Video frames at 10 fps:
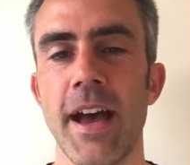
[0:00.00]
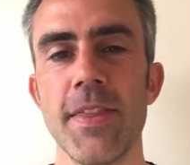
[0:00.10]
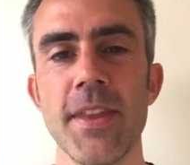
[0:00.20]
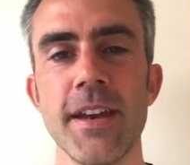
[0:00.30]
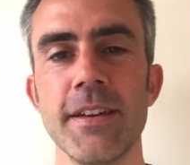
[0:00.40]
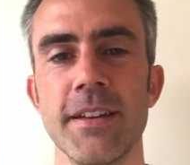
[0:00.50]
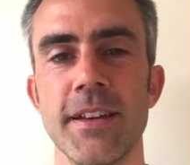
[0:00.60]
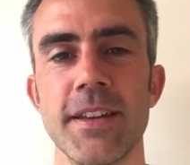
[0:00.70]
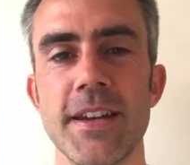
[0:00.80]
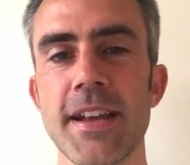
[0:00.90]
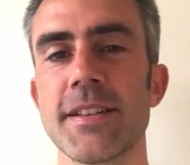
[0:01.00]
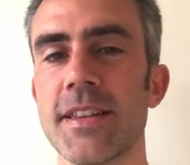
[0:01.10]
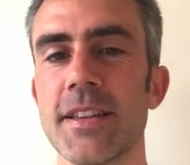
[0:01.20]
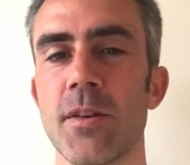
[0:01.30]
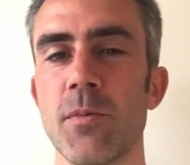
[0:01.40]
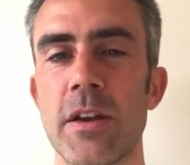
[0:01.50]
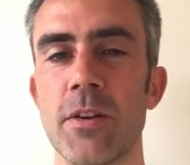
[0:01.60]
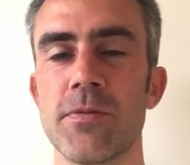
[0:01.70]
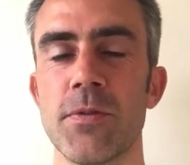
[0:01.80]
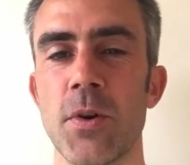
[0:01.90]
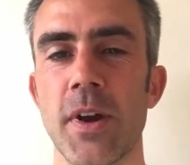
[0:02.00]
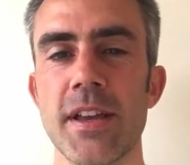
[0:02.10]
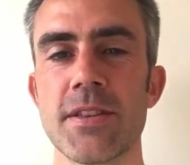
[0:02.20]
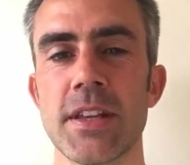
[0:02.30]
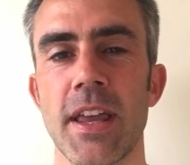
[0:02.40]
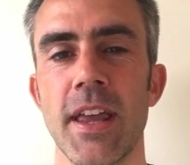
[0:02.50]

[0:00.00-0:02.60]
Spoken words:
And then the next thing that we look for is,